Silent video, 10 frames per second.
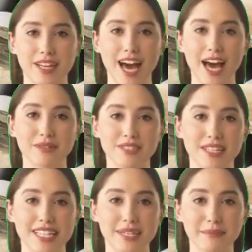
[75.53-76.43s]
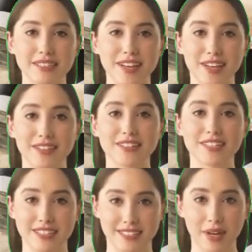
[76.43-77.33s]
It has its own microwave
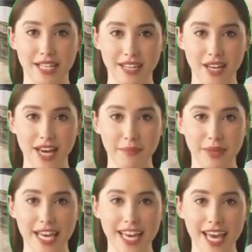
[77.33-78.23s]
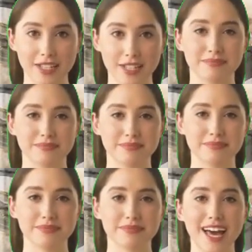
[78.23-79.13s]
oven, kitchen utensils and electric
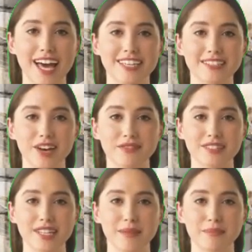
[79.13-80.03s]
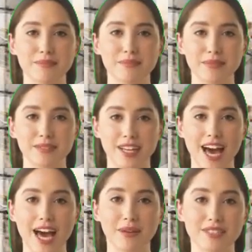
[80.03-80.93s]
stove. We'll definitely
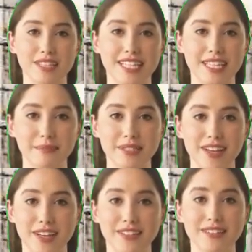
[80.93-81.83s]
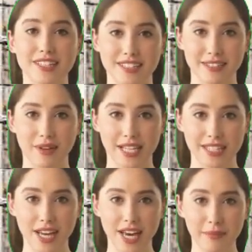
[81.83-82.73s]
recommend this hotel. Nice affordable
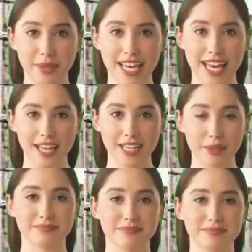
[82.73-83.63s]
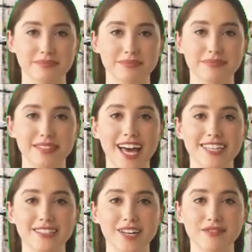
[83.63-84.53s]
stay. The stay resort
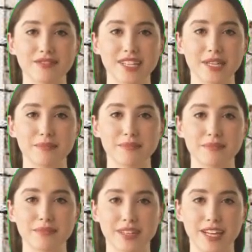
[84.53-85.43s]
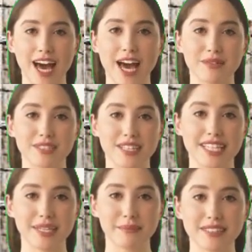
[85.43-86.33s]
Niseko is a great affordable hotel based
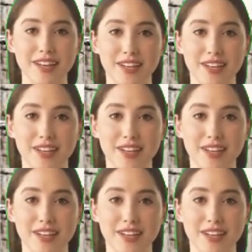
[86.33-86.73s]
in Kutchan.